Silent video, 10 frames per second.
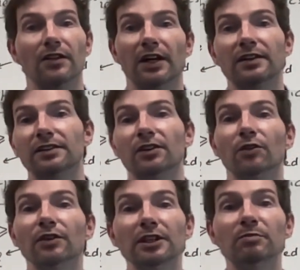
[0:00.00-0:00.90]
then the
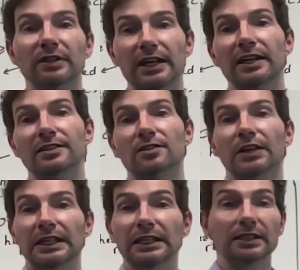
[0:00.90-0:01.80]
only place the
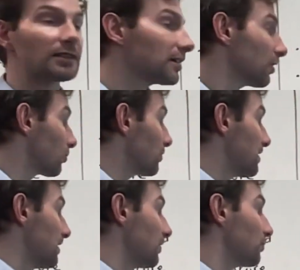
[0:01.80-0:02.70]
heat
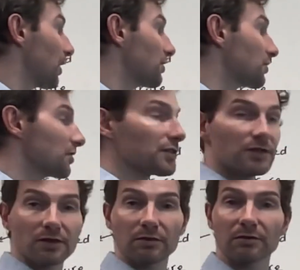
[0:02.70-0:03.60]
received by the
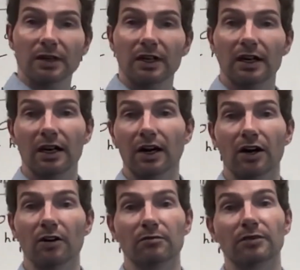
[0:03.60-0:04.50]
system
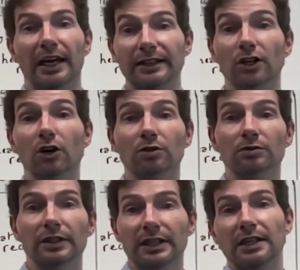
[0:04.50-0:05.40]
can
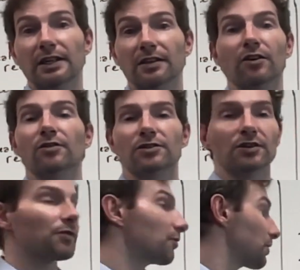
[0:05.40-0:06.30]
go,
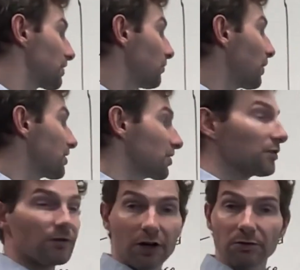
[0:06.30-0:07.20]
received by the
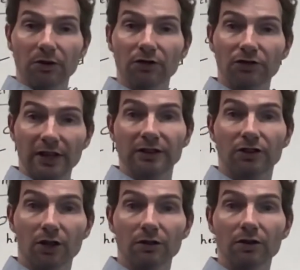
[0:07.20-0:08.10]
environment can
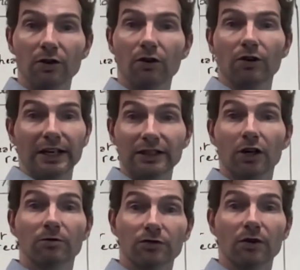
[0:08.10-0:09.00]
go or can
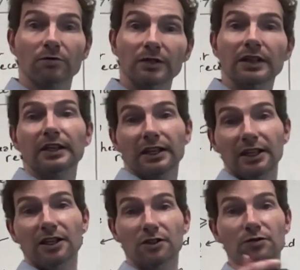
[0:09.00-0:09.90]
come from,
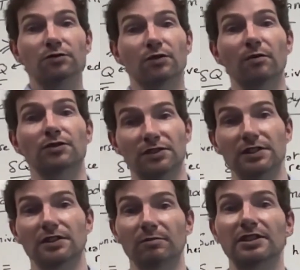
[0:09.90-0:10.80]
is from the
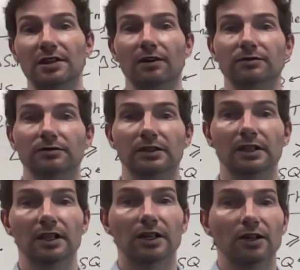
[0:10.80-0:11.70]
system itself.
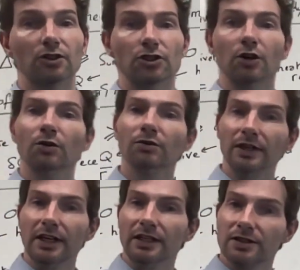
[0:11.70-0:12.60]
So
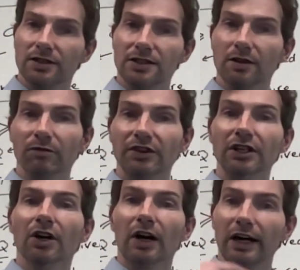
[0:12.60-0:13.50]
it's
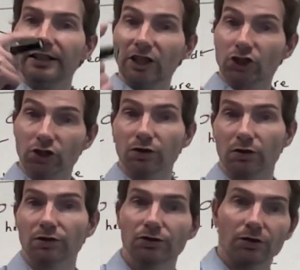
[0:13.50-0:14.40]
something
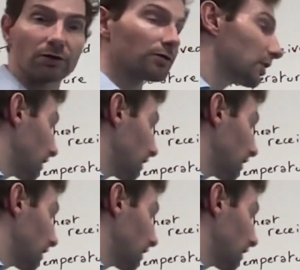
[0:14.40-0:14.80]
additional to